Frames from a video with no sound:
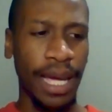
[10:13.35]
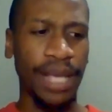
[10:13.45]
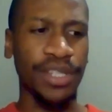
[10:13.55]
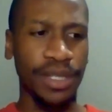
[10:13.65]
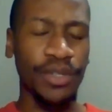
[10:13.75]

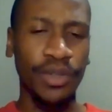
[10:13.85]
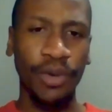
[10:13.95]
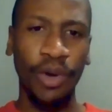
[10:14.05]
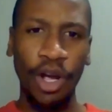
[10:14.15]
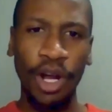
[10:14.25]
and just,
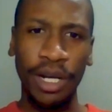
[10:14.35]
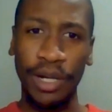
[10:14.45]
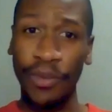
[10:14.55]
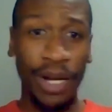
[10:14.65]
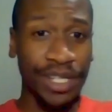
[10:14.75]
learn
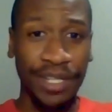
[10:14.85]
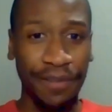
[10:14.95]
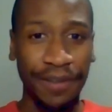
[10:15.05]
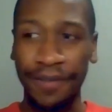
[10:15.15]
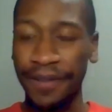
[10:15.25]
and watch
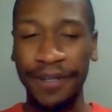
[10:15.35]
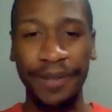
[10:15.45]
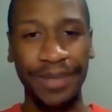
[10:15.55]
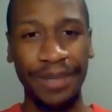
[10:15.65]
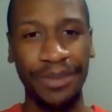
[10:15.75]
different
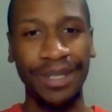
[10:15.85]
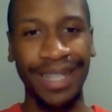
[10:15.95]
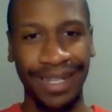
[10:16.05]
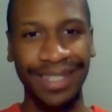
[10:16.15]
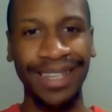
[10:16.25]
films and put
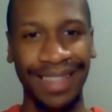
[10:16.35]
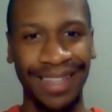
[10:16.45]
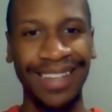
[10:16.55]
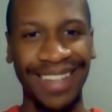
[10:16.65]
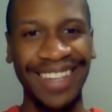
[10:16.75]
that
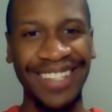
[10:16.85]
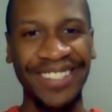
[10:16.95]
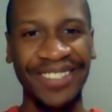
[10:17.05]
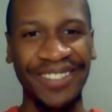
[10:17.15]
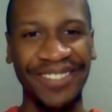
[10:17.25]
together. So